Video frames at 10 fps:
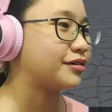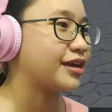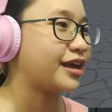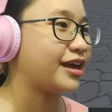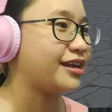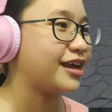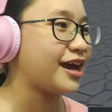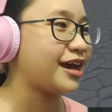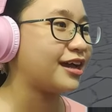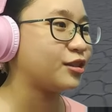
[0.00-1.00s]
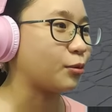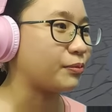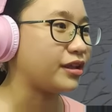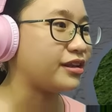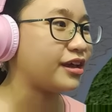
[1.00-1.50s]
Okay, dad,
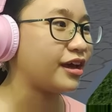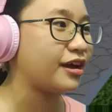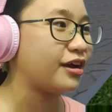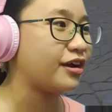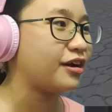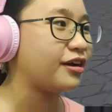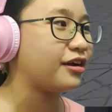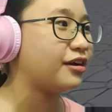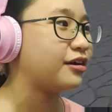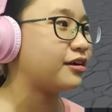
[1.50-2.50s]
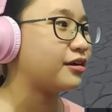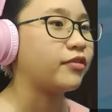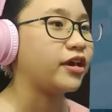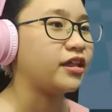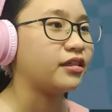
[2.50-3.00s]
don't be there.
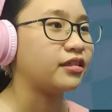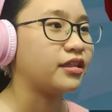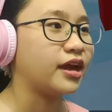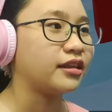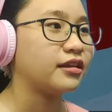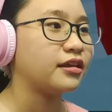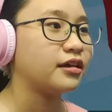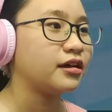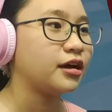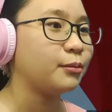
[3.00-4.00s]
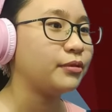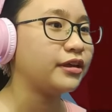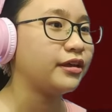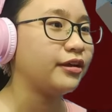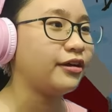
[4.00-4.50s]
Wait, is dad gonna come
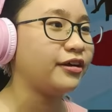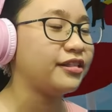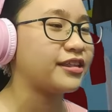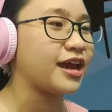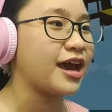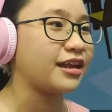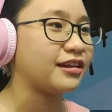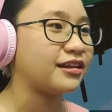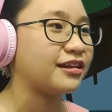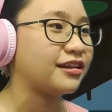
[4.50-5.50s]
here? Dad!